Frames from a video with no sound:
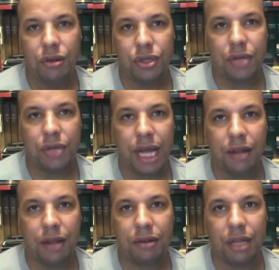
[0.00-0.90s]
took
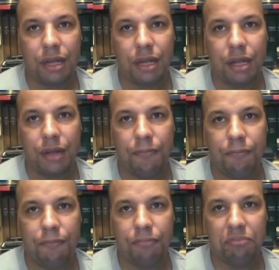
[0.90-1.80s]
out the
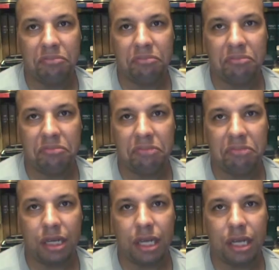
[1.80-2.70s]

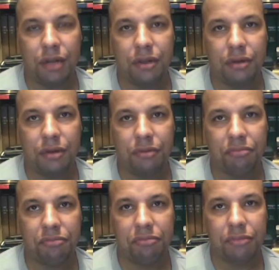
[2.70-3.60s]
I don't know,
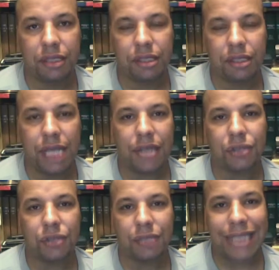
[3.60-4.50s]
the
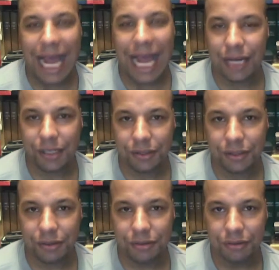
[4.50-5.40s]
actual attacks.
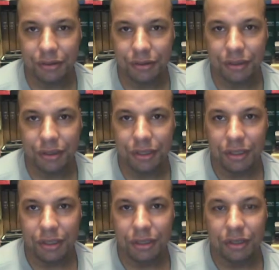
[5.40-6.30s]

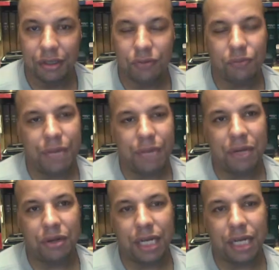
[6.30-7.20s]
Well,
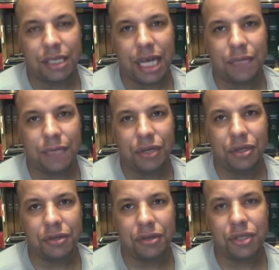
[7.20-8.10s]
maybe not the attacks, but you took the